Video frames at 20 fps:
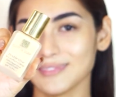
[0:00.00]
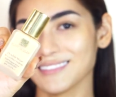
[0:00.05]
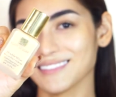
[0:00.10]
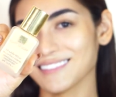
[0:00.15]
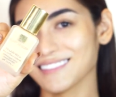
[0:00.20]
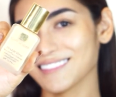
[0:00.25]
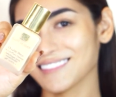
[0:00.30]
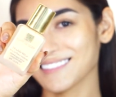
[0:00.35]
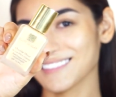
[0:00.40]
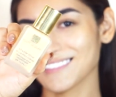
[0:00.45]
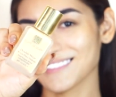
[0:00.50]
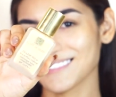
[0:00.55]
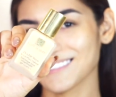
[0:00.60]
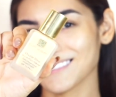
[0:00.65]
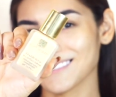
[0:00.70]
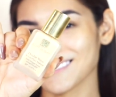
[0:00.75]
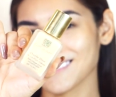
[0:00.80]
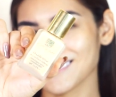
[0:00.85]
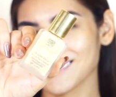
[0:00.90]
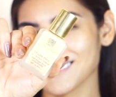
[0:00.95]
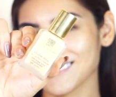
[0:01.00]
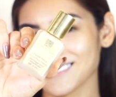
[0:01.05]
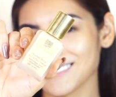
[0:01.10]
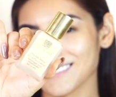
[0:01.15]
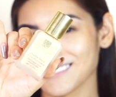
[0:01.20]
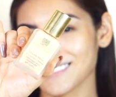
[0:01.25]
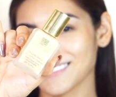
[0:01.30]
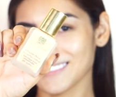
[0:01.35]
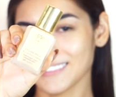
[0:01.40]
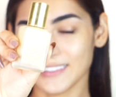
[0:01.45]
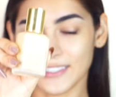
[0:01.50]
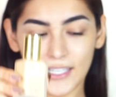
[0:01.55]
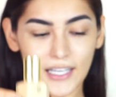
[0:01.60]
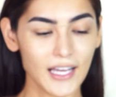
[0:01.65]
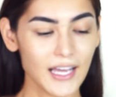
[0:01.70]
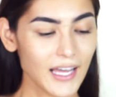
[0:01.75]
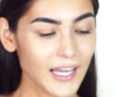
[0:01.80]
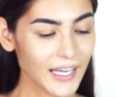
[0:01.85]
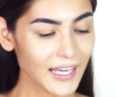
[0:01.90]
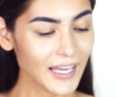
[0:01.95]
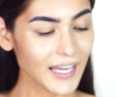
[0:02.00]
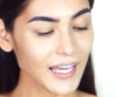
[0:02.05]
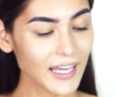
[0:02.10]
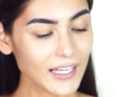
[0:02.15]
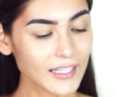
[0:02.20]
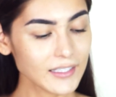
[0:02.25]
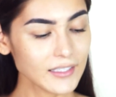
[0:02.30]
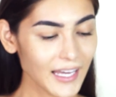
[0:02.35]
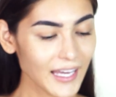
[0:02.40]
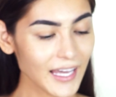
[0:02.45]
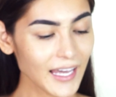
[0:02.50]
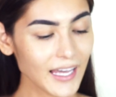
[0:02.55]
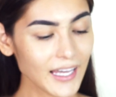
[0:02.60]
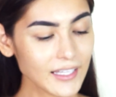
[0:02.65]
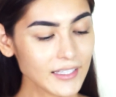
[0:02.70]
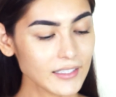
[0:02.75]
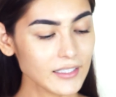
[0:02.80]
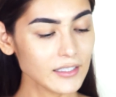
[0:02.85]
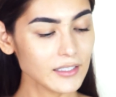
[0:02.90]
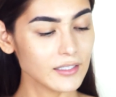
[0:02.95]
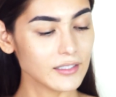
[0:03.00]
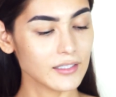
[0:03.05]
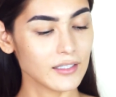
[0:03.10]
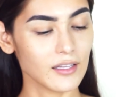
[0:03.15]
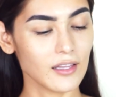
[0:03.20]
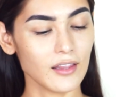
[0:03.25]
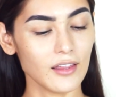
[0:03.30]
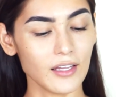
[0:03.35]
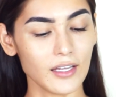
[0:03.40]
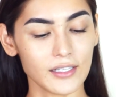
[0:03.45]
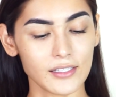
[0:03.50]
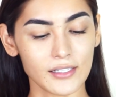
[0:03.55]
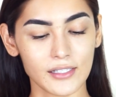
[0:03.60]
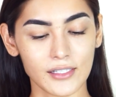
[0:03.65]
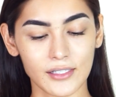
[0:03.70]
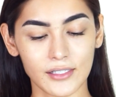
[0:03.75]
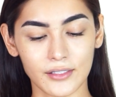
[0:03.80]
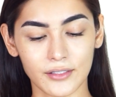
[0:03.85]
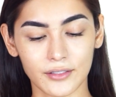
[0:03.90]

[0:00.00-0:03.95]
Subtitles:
The Estee Lauder Double Wear and this.